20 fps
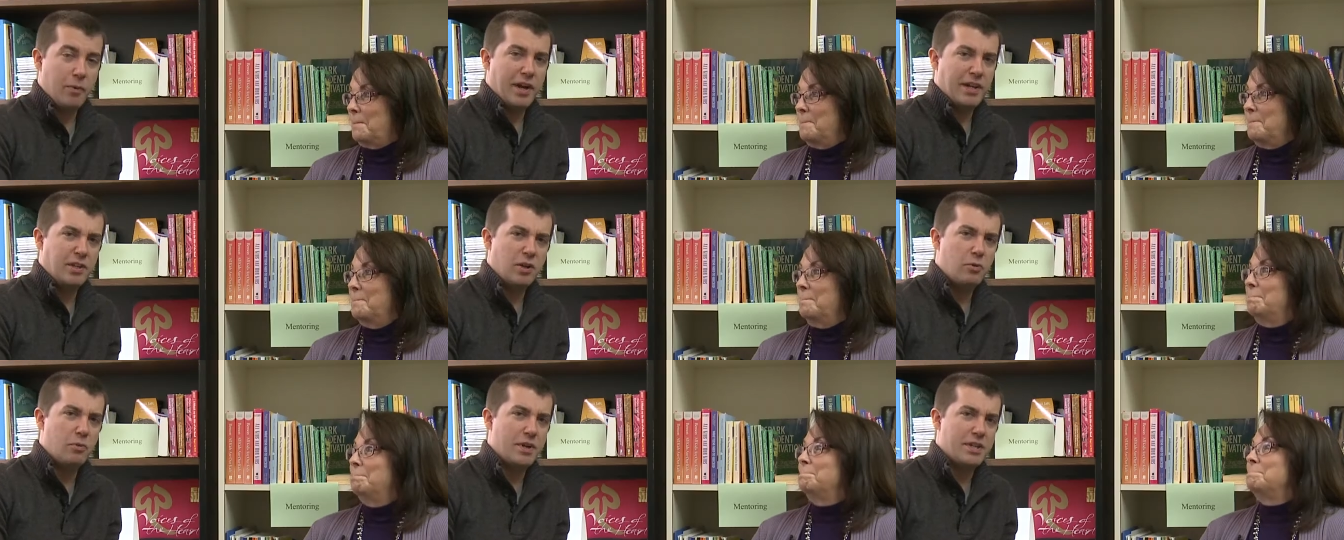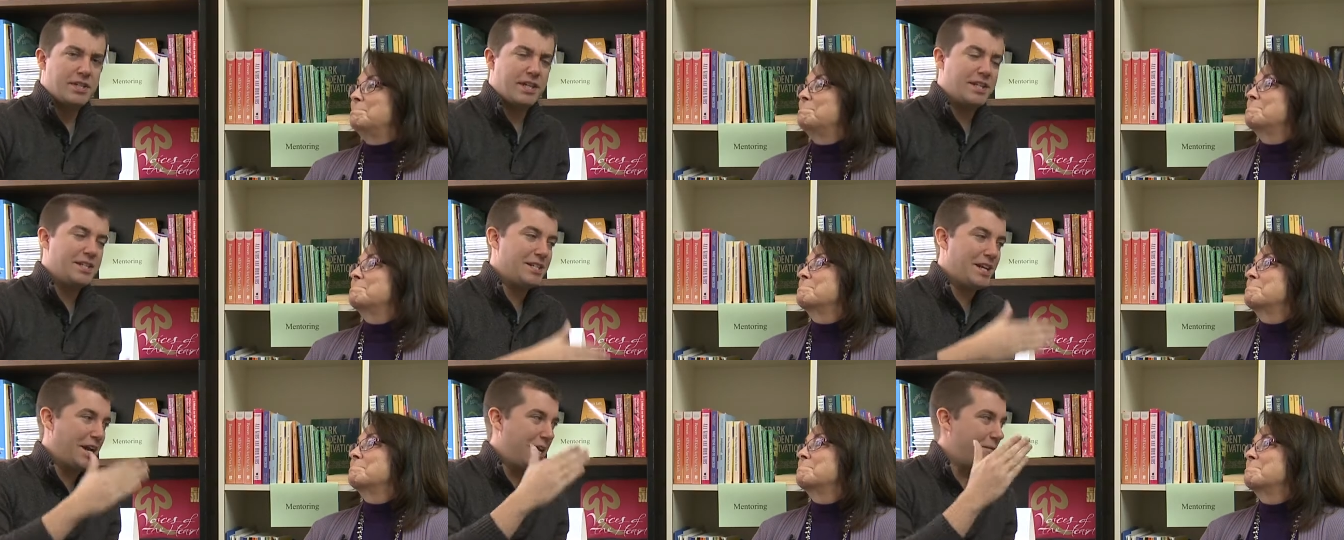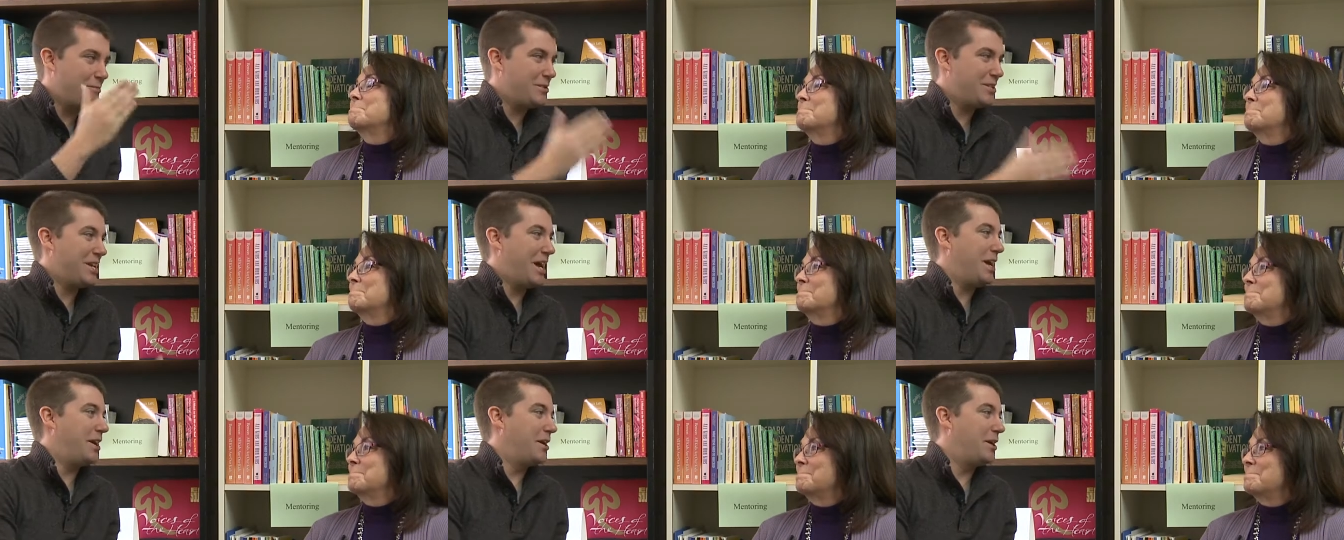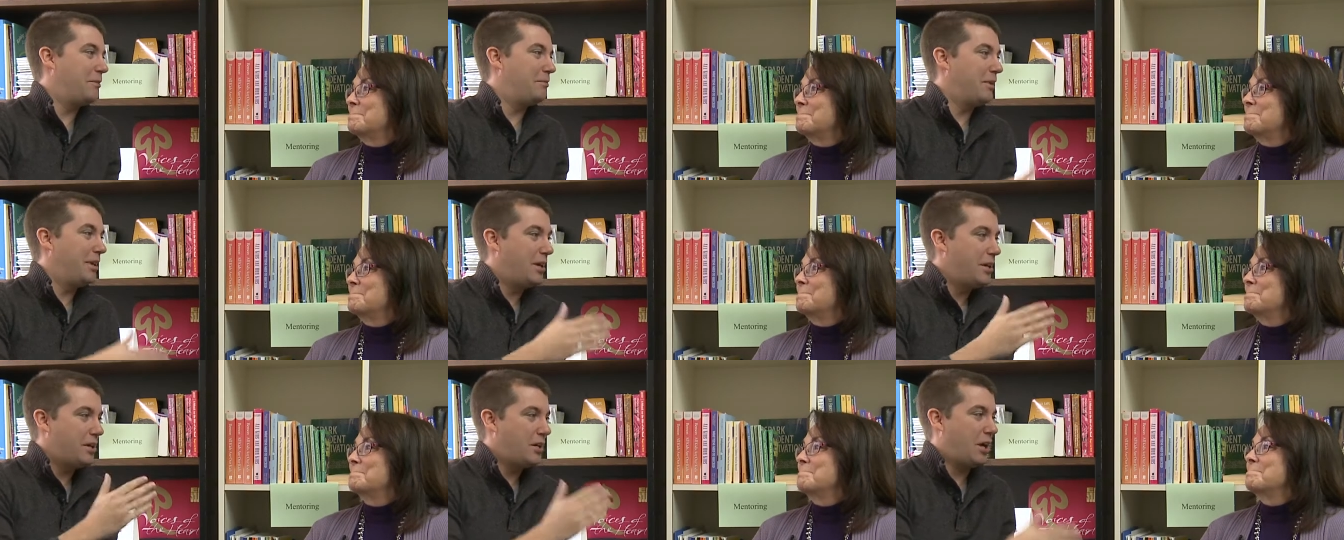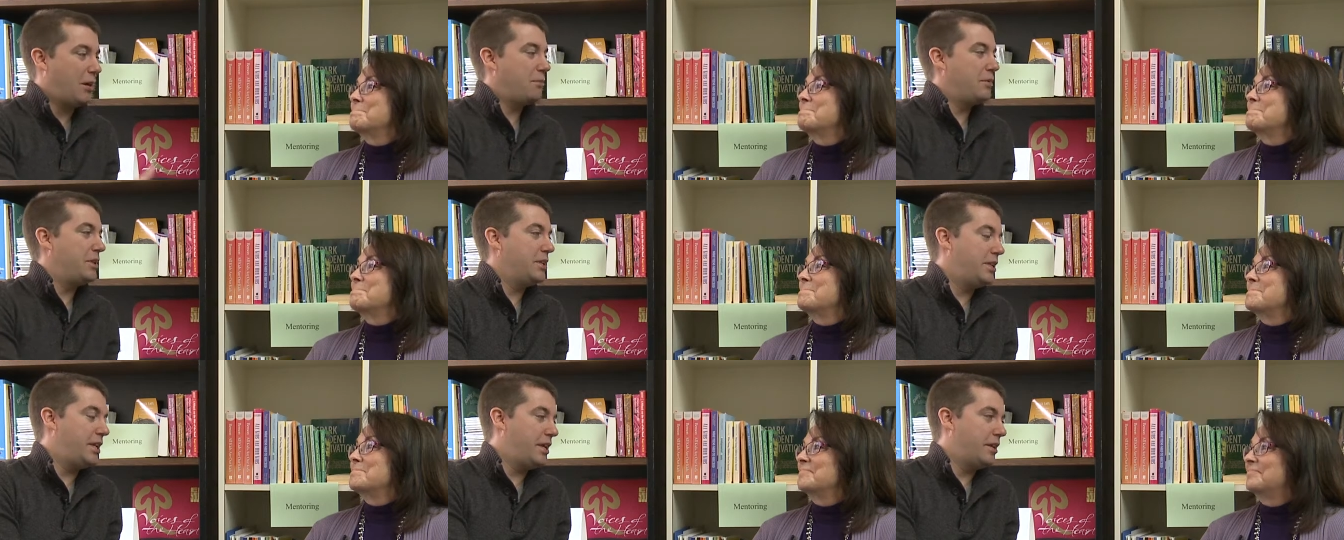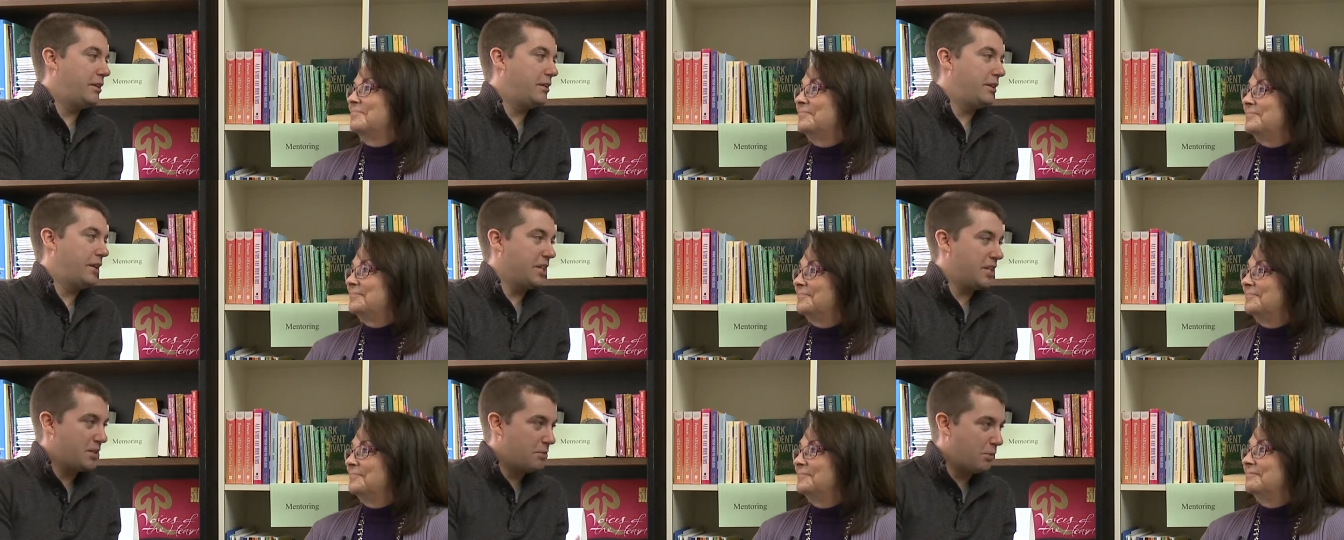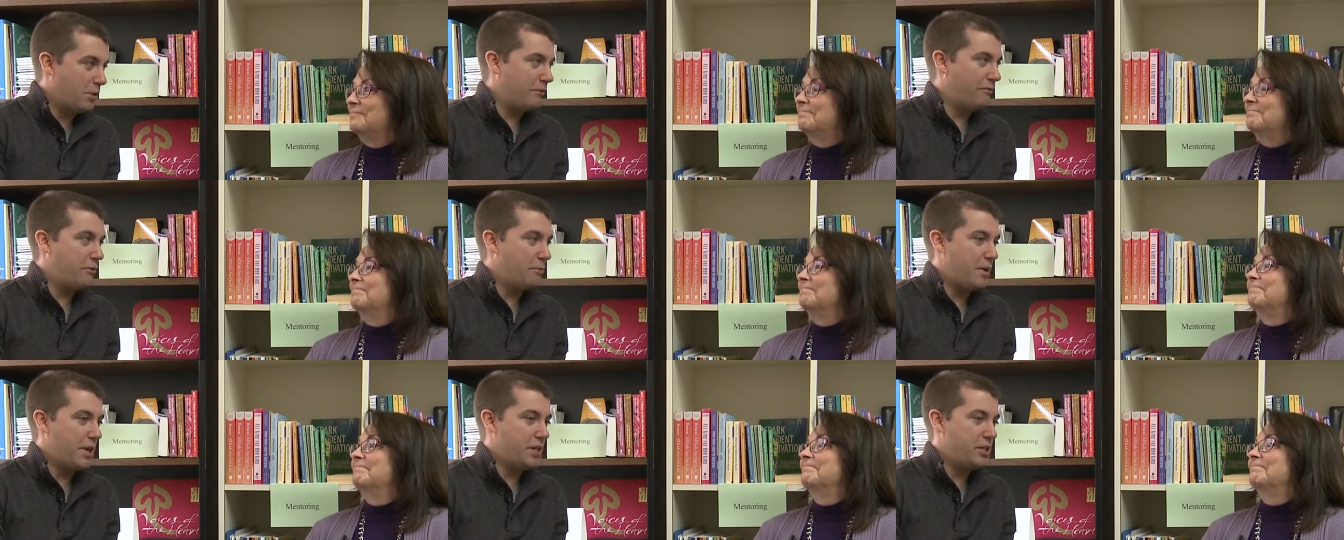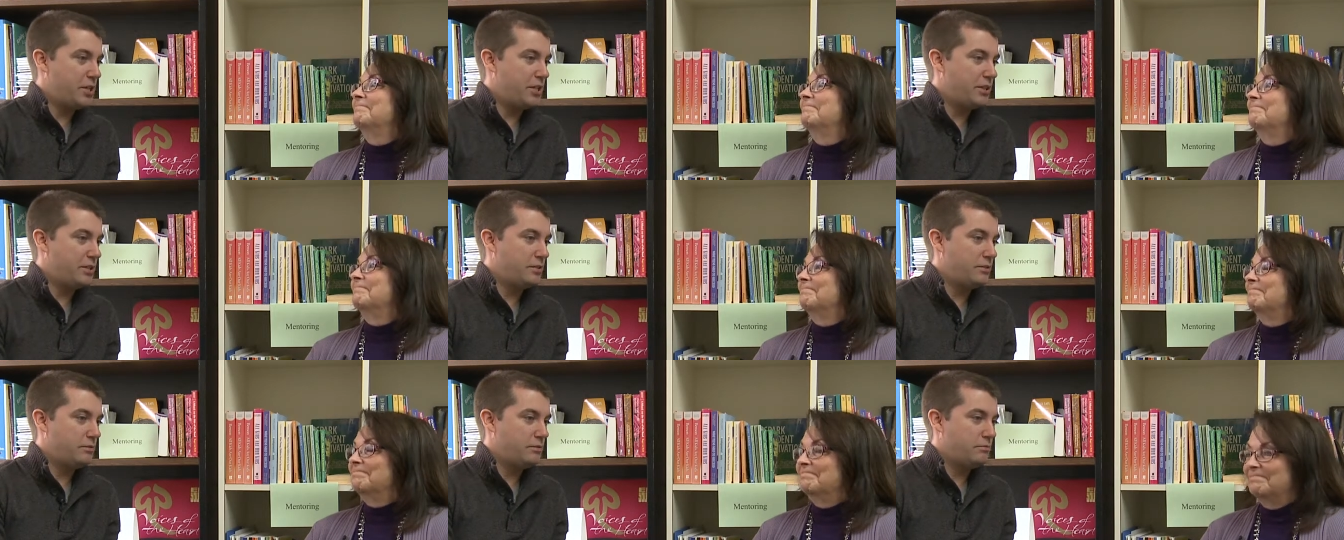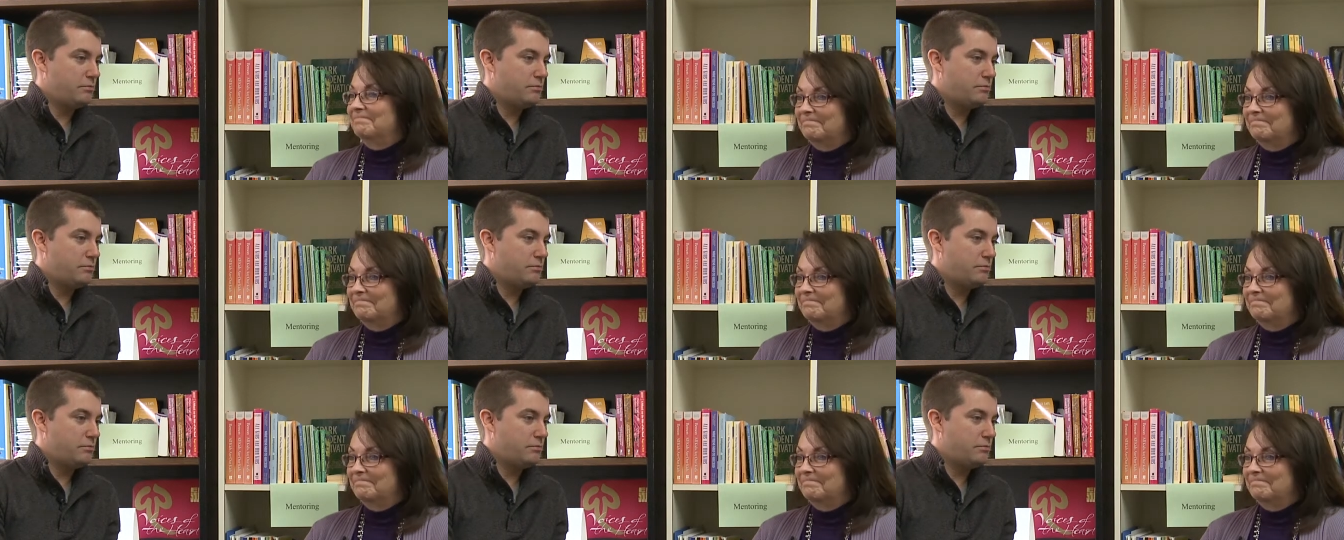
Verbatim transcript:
Speaker 1: away, don't waste any time. Sign up, come to the dinner, get some more information.